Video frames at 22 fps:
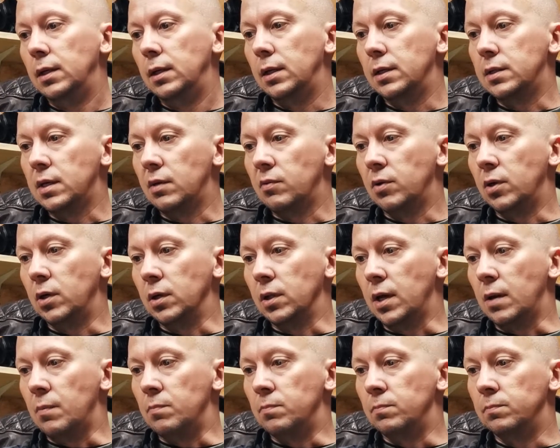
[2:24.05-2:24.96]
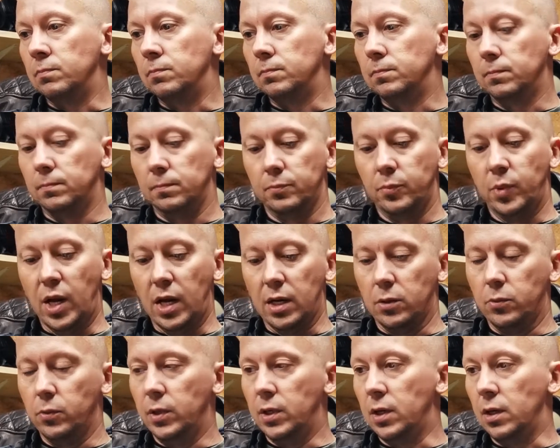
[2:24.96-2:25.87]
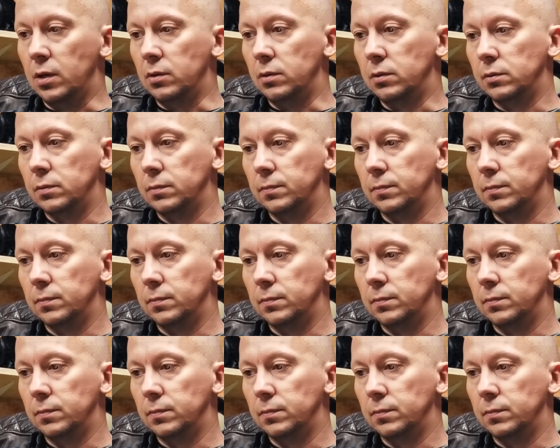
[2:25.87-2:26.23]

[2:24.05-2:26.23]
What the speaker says: let's have a look then. Black Widow